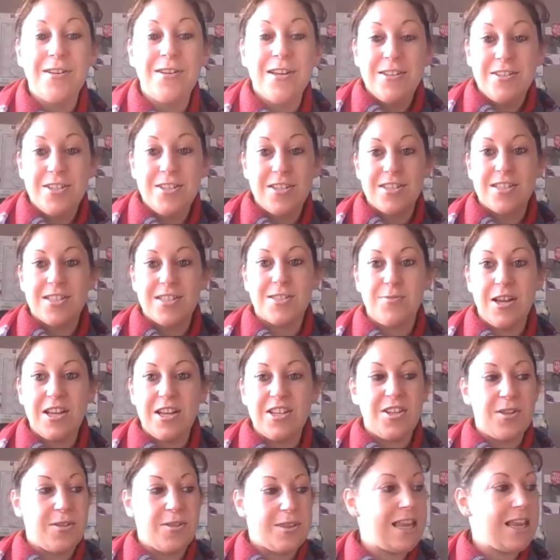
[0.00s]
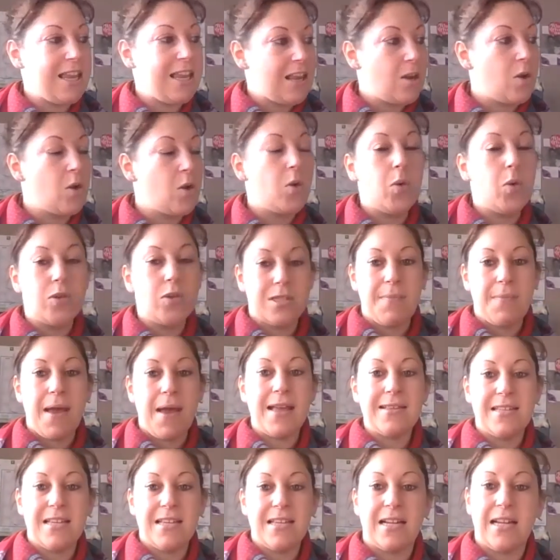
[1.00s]
just switch your thinking, and
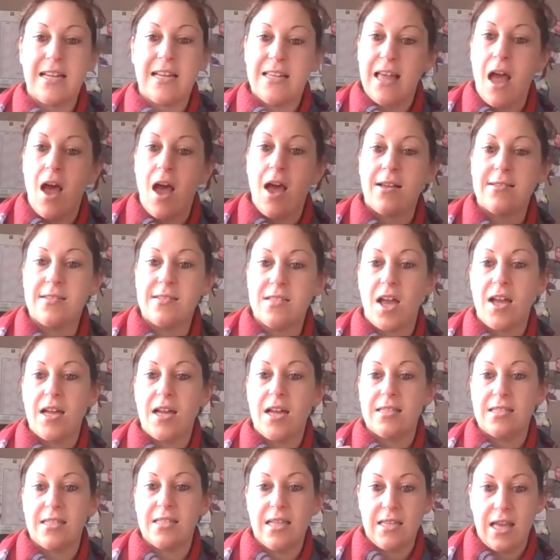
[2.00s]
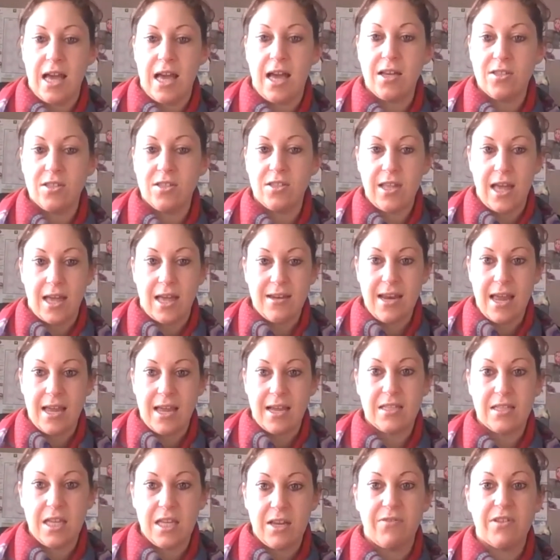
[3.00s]
automatically that anxiety, that
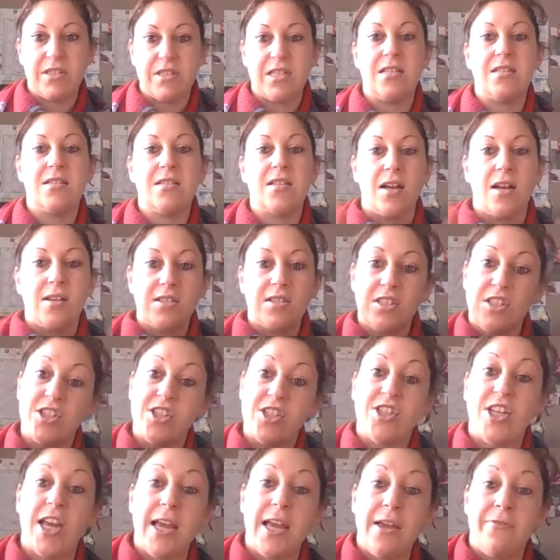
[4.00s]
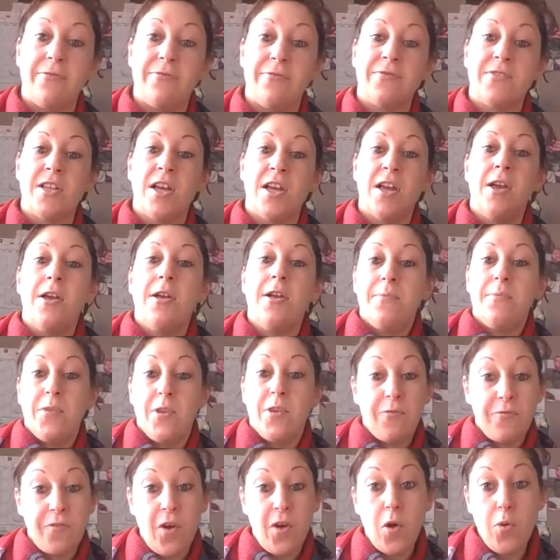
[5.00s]
negativity starts to shift
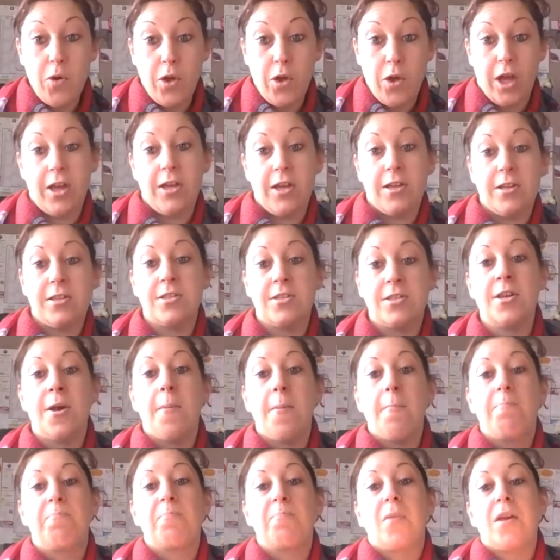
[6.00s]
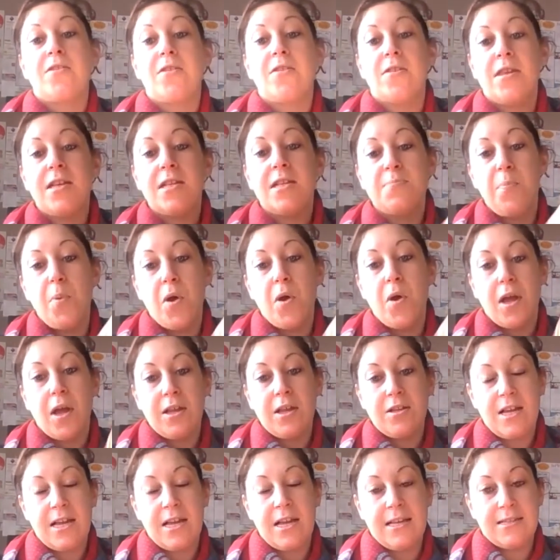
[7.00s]
your focus. So this book
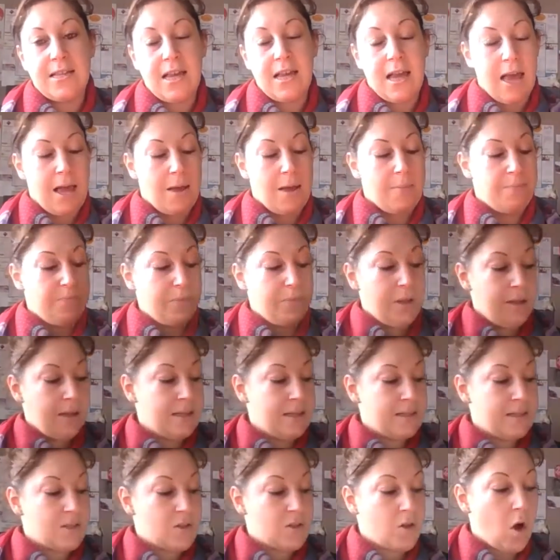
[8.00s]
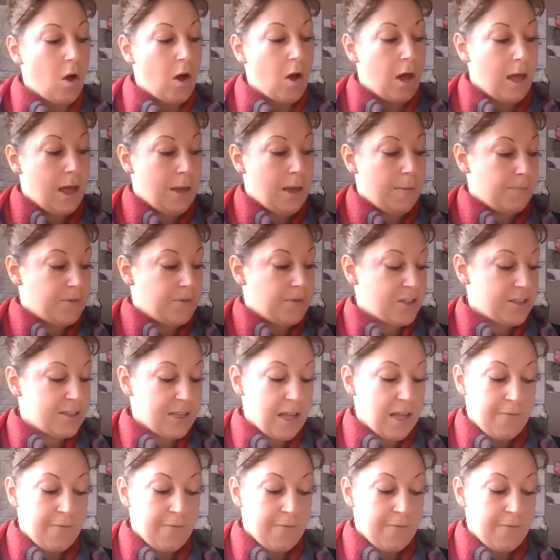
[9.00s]
is it's got just